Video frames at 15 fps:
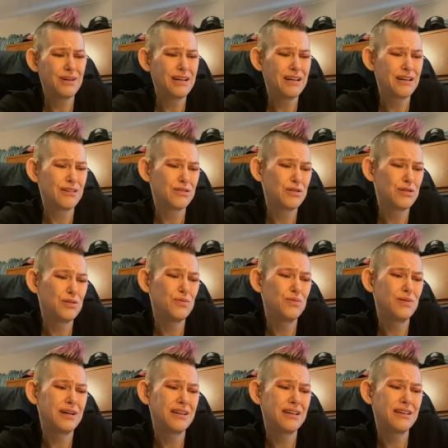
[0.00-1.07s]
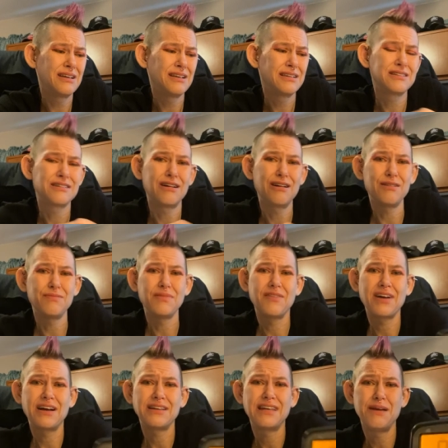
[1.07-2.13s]
Three, two, one, start.
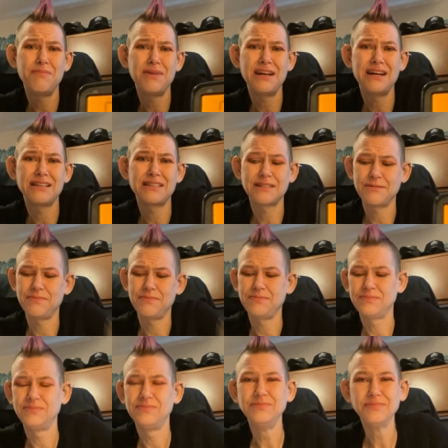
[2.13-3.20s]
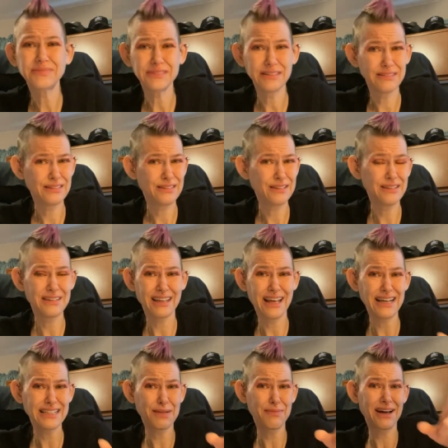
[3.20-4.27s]
We've got 10 minutes.
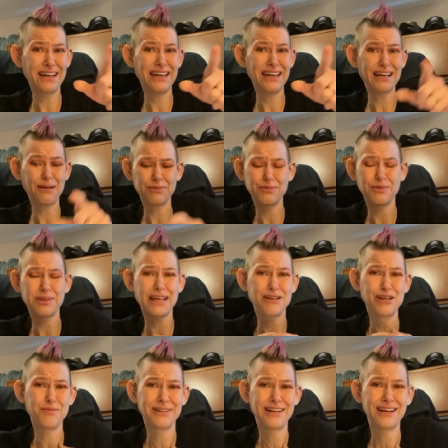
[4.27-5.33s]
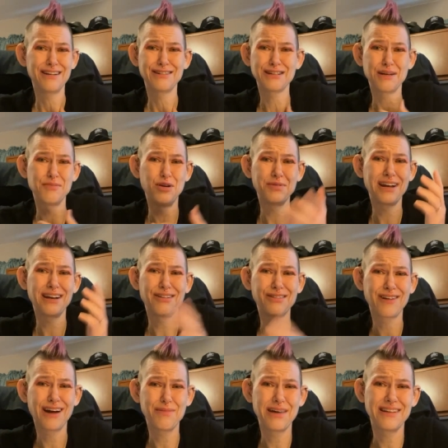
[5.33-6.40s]
Last time I got hiccups with that tube of terror, so I'm hoping I
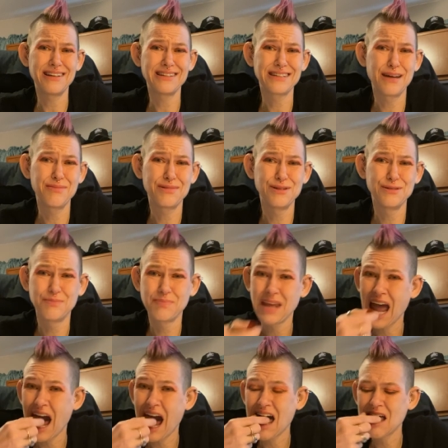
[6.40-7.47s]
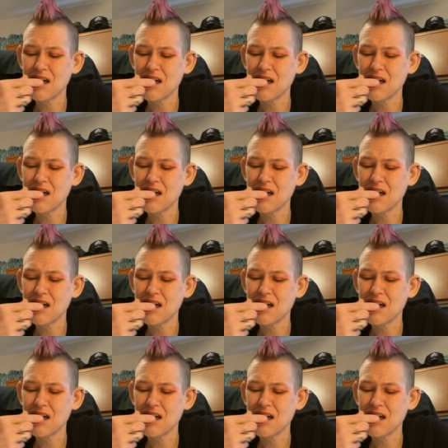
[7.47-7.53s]
don't grab that this time too.